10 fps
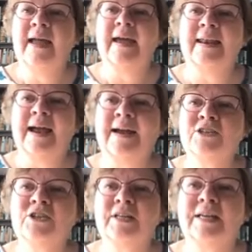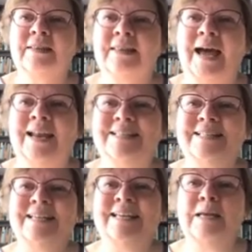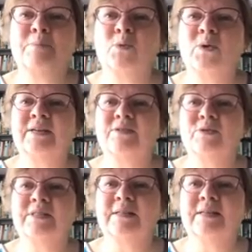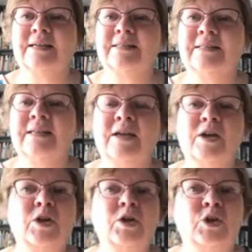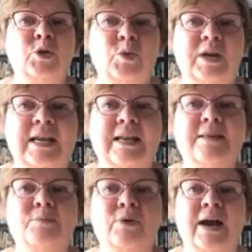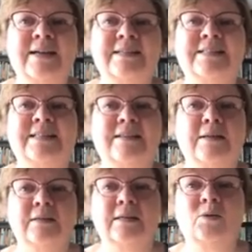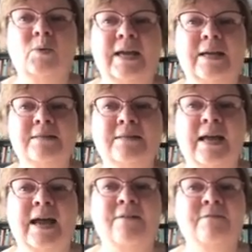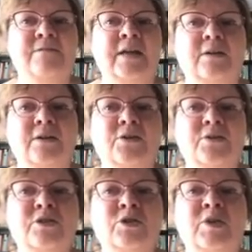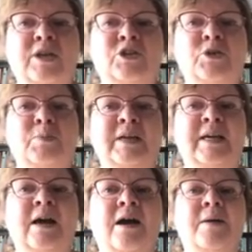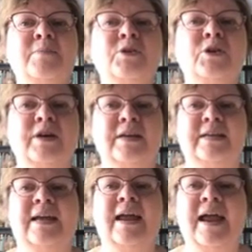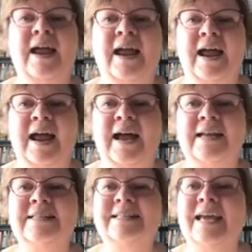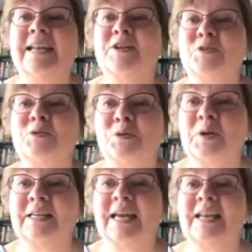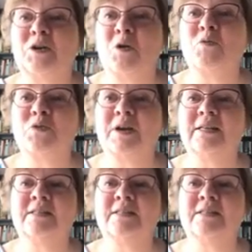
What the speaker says: And actually, that is a key point of resilience. You need the practice in the little ways at failure so that you become good at getting through it, getting over it.